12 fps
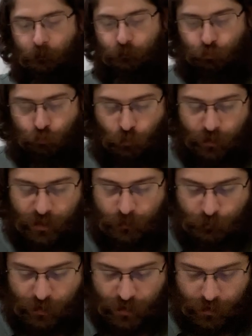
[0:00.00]
pretty
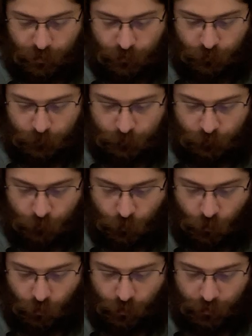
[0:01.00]
big
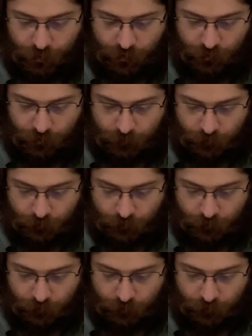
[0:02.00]
on